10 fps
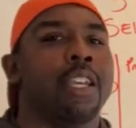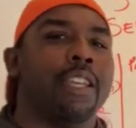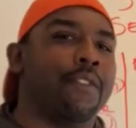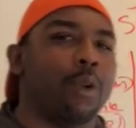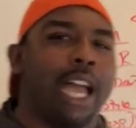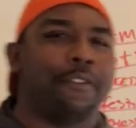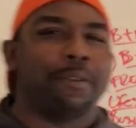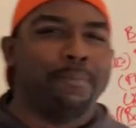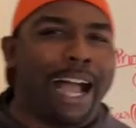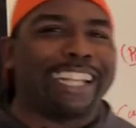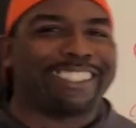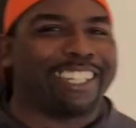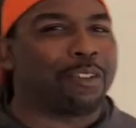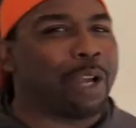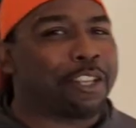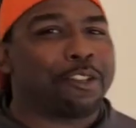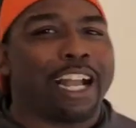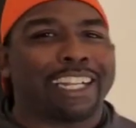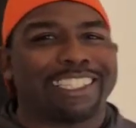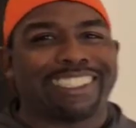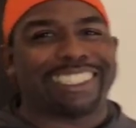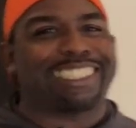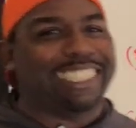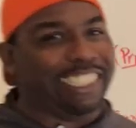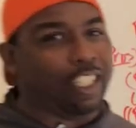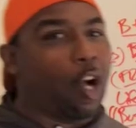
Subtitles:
If you don't have your mindset right, you're not going to succeed at